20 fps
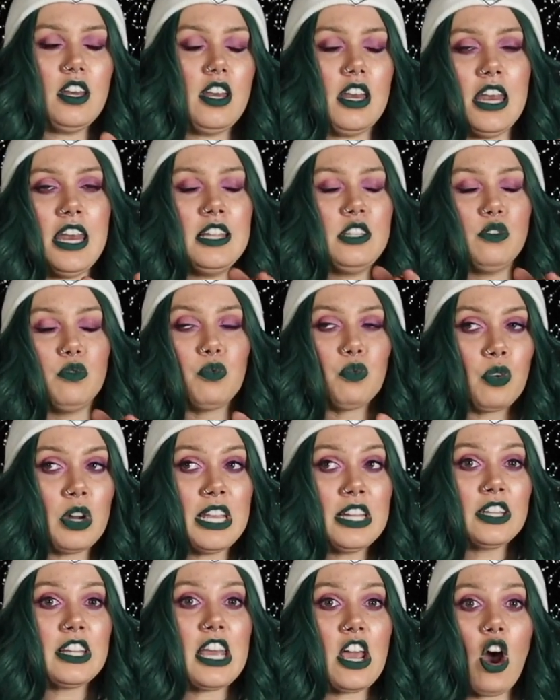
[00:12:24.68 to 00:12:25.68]
it's
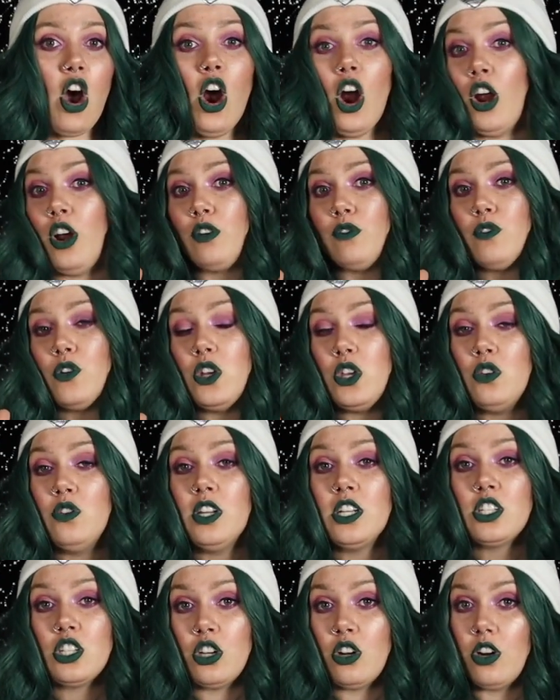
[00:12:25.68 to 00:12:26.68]
really hard for you
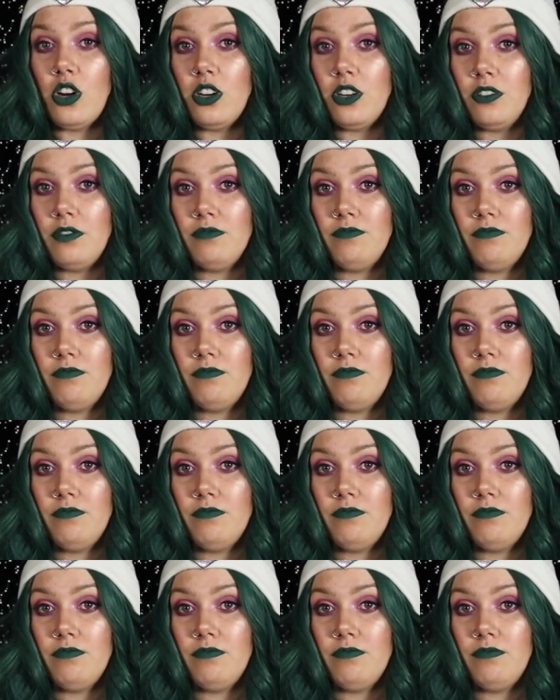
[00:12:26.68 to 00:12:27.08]
to turn.